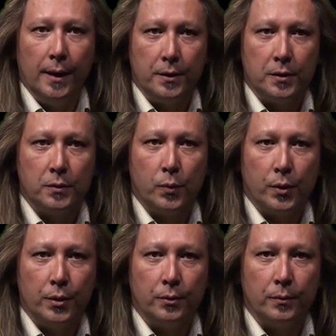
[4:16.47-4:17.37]
and this is
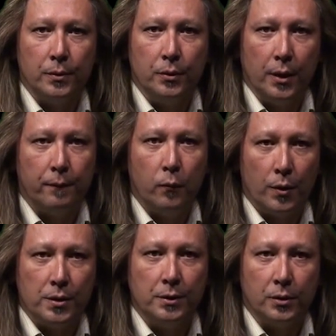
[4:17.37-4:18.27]
where you get
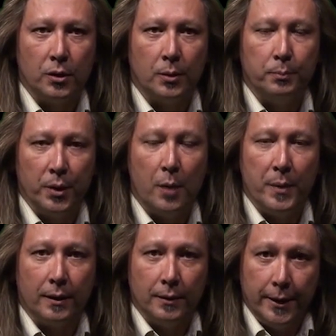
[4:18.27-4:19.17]
forged into
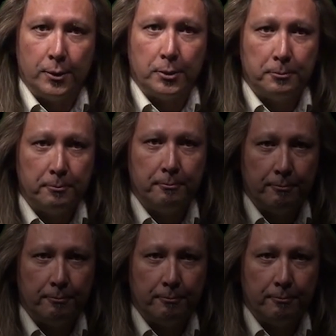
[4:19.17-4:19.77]
becoming a leader.